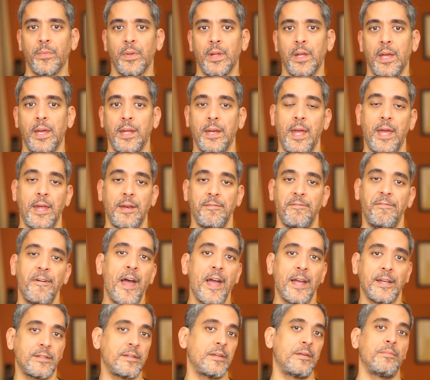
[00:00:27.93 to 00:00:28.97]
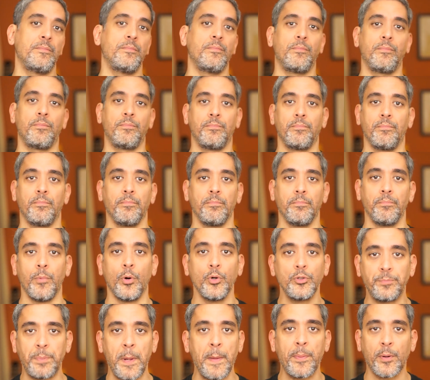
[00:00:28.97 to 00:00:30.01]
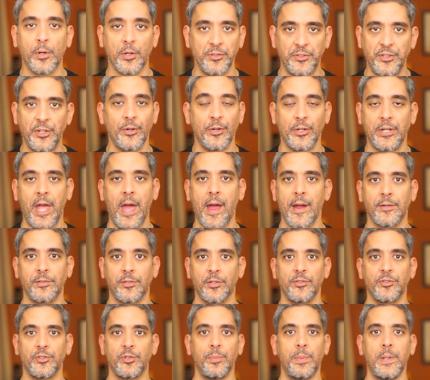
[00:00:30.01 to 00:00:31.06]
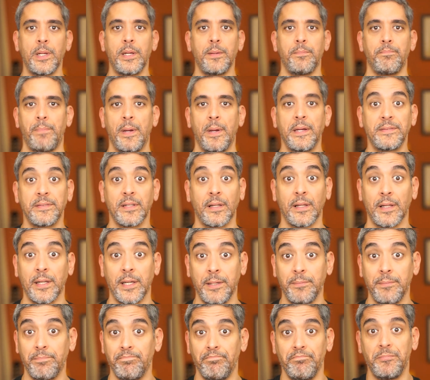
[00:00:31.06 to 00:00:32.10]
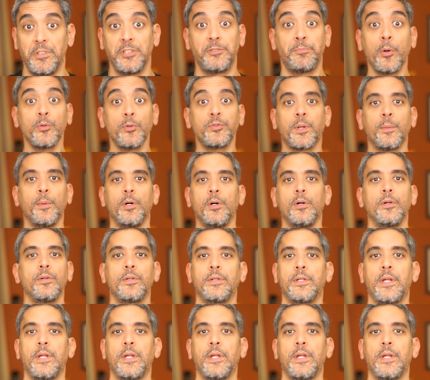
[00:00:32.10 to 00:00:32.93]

And in fact, most people consider characters to be basically disposable.